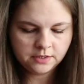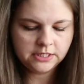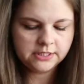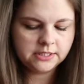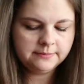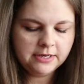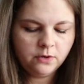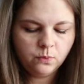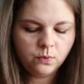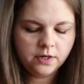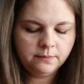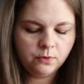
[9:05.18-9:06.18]
Let's smell
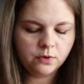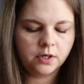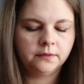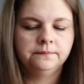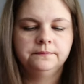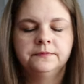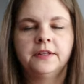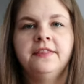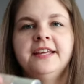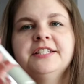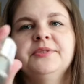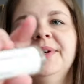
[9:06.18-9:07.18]
one more.
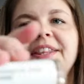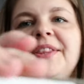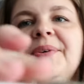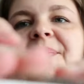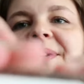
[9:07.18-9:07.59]
This one, the